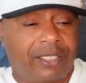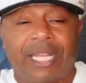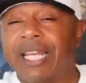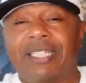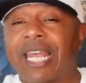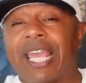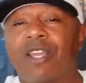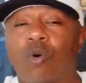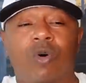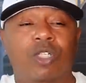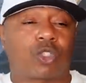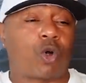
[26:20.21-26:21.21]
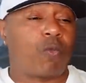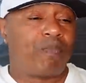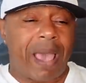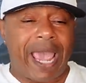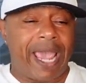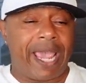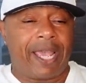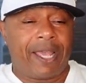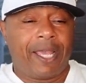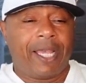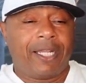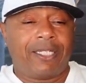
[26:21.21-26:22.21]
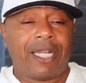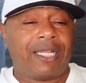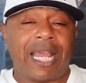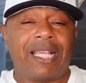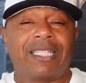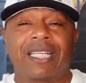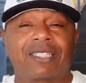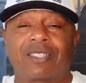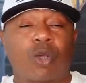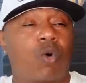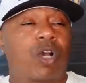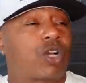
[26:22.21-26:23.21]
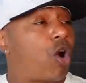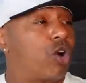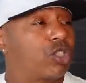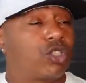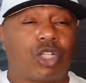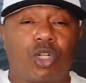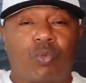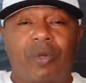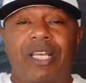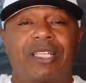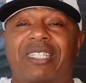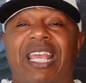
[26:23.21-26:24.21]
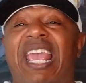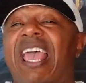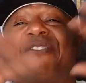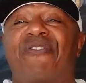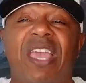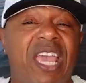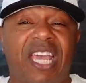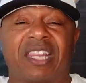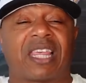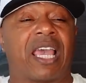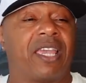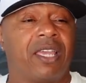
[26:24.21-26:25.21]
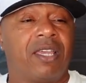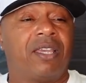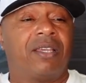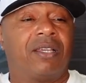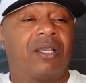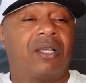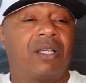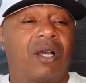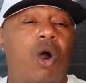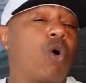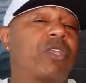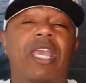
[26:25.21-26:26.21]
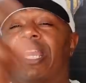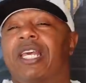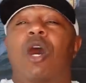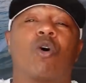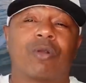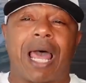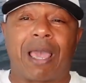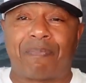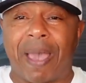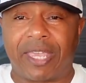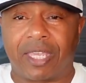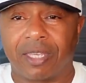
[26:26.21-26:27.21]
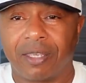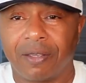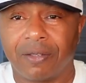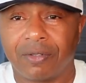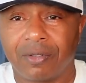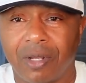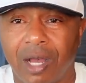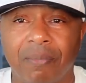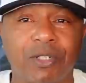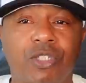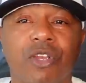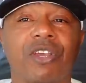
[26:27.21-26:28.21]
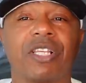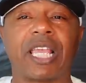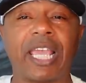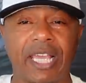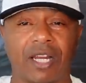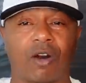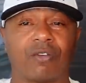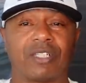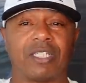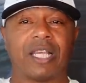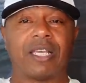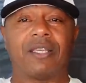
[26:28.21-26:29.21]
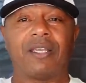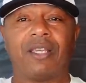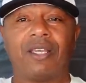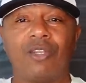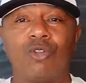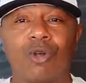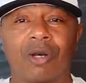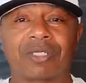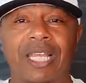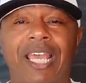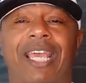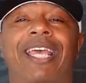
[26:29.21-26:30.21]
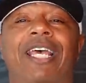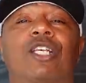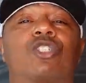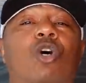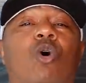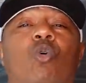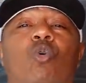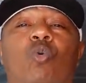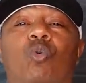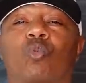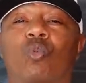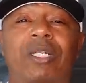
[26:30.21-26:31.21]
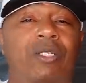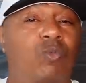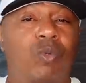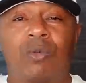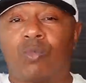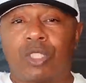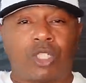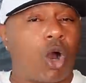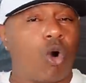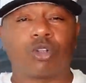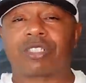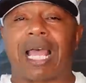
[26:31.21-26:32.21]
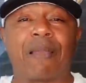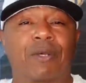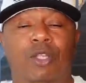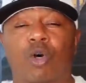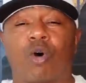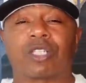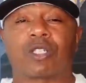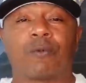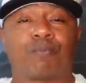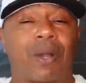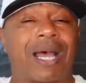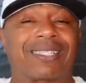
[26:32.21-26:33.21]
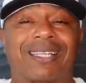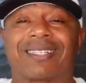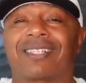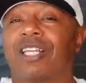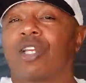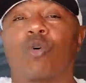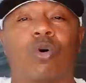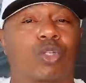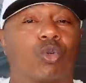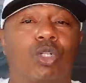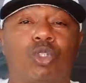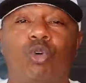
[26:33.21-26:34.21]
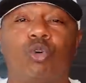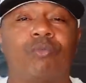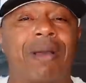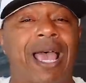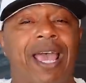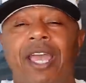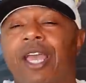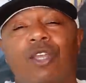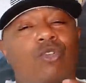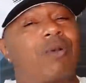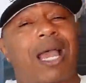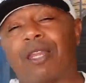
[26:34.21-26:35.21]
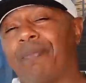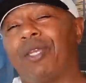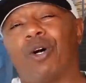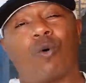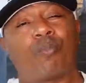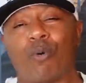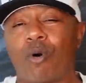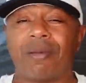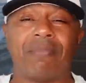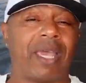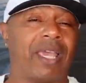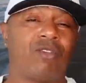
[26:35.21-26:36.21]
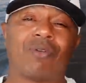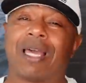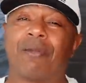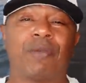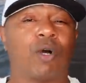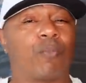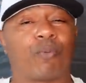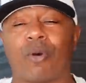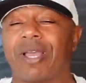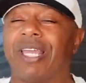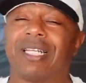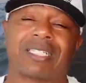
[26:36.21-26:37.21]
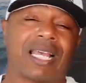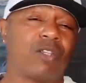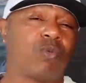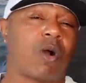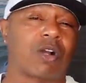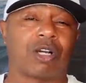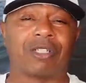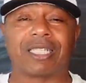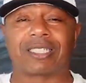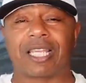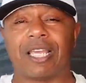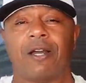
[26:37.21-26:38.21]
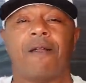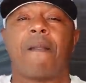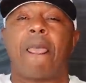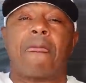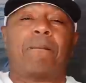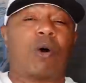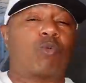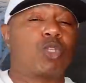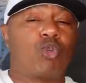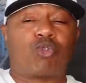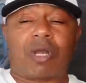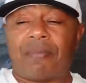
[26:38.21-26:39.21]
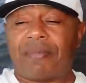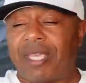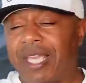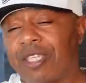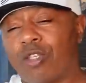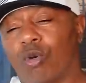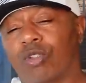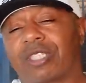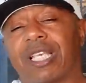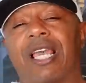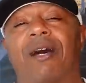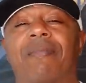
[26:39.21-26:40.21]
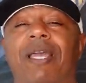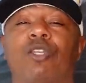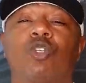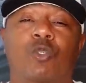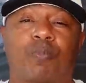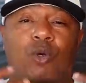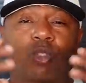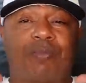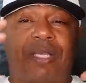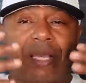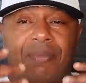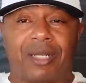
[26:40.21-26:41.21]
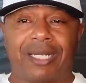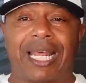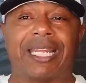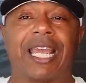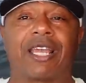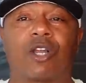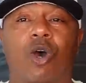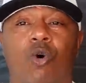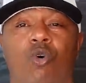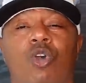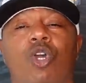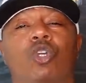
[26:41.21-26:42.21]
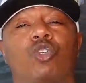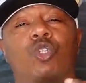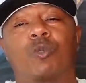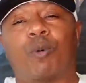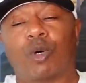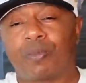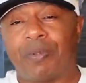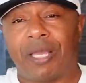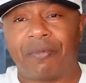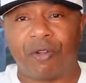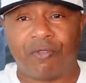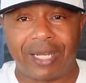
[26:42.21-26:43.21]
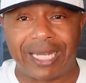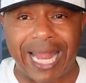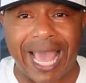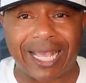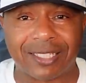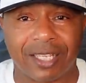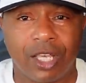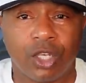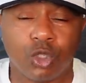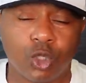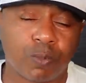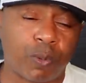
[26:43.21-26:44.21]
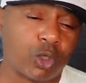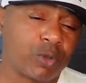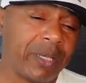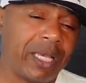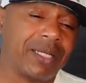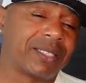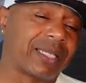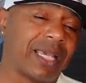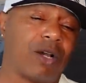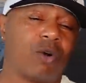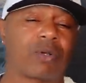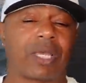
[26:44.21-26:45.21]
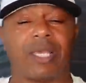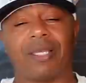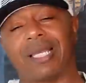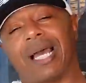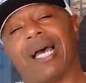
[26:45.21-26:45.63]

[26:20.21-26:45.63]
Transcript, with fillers: their day going so bad that they just throwing caution to the wind, say F everything. Oh yeah, I don't like banking. I'm gonna tear his head off today. You know what I'm saying? So with, with, with those type of thoughts and processing and going through a dude, man, you got to be on point, man. You got to be on point every time you walk out that cell. But when you come in your cell, man, you're supposed to be able to let that go. You're supposed to be able to relax. You're supposed to be able to say, okay,